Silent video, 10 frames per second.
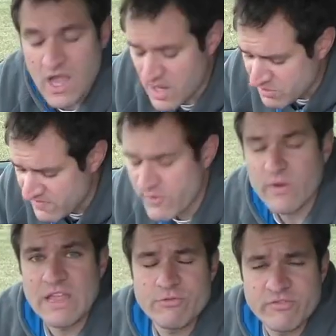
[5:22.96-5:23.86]
A couple of
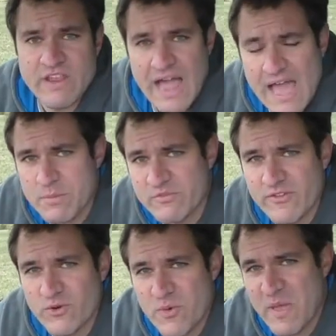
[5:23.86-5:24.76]
other interesting items
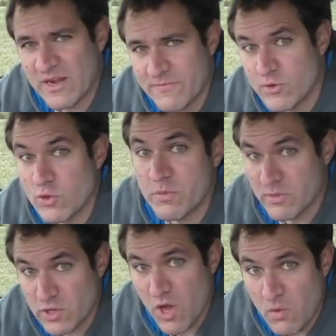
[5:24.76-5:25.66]
in the door panel. If you look
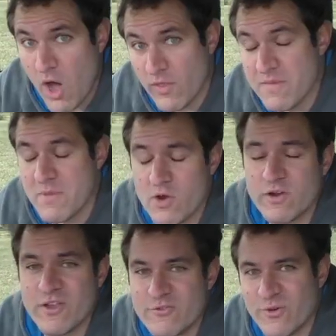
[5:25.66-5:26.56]
below all the
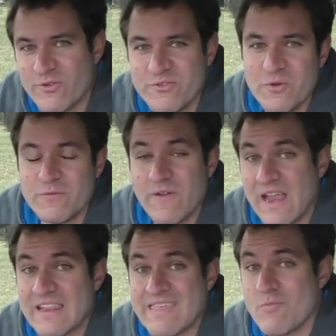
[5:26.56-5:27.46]
mirror controls, you'll
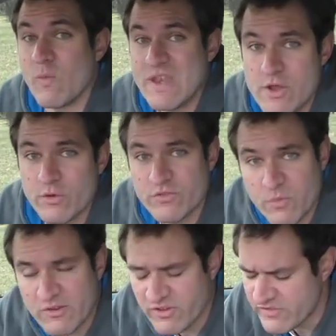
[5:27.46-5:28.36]
find the window
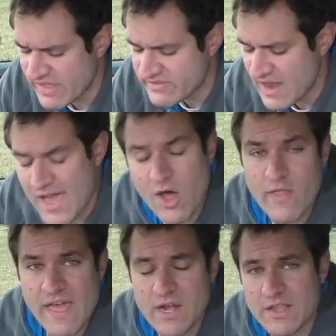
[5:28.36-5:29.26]
switches. That's not all that